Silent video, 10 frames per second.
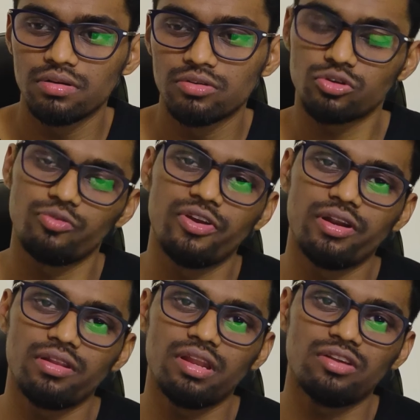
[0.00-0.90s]
So
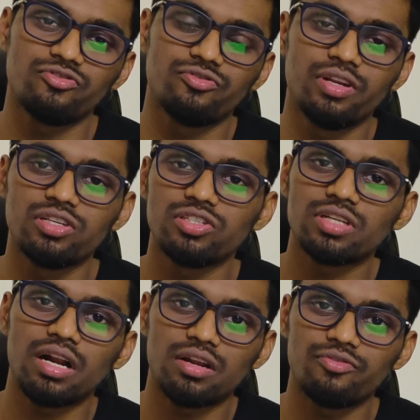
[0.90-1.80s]
there are various
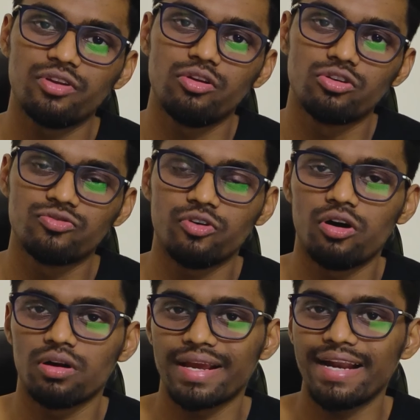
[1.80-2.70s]
startups which looks
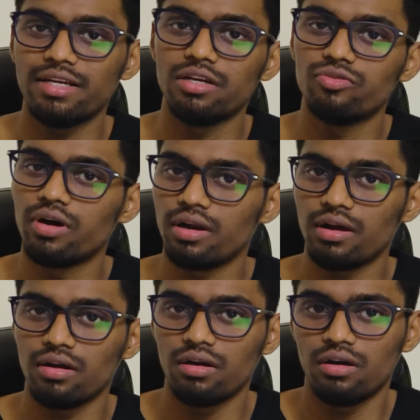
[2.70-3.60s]
for candidates who
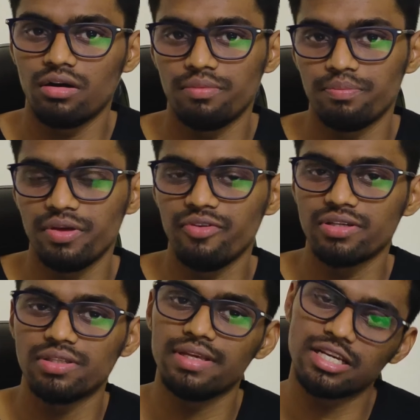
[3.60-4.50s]
are
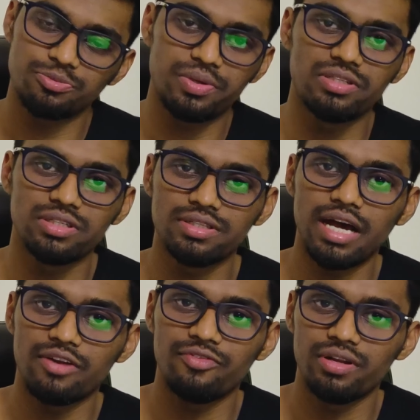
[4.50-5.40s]
previously experienced in
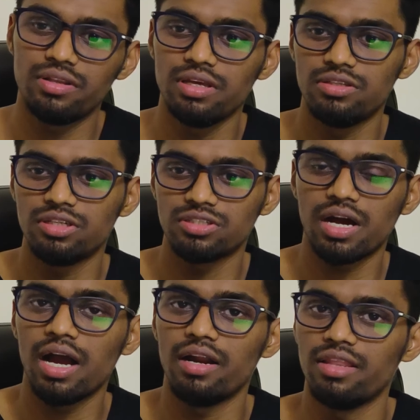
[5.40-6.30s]
that field. They just
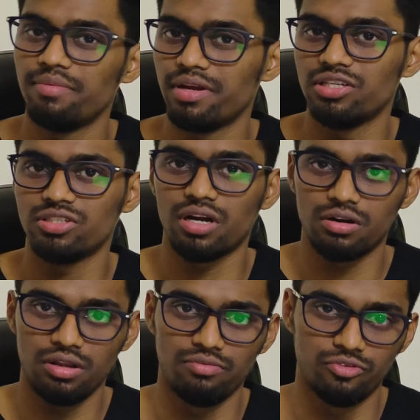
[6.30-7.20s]
hire them and start
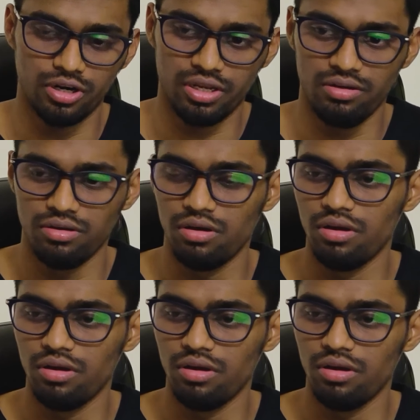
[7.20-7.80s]
them working.